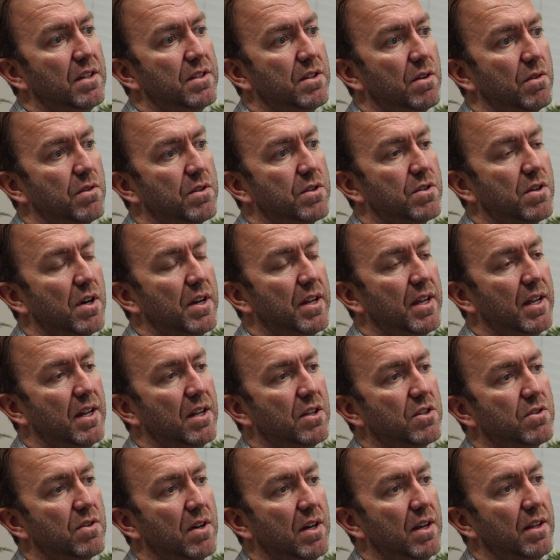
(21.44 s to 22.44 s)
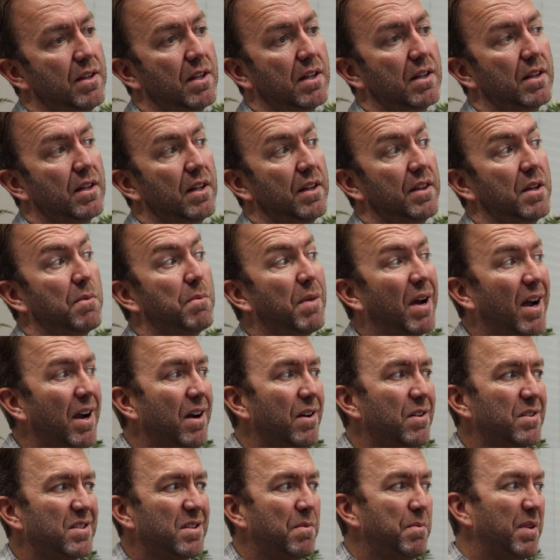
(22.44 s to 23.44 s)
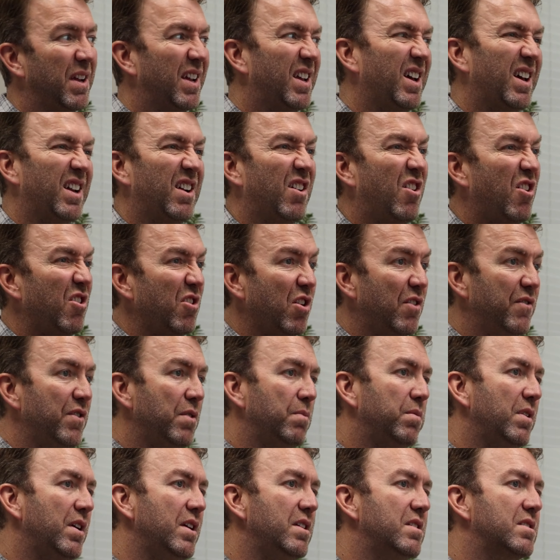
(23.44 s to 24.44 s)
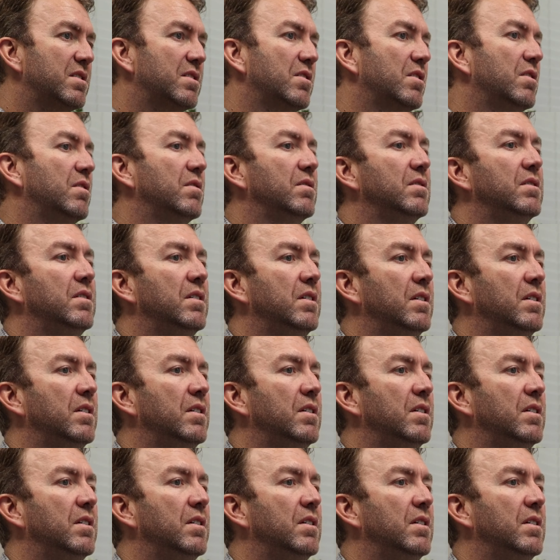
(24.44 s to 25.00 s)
So just trying to get it straight. And the, and the buyers have been kind of all over the place, so.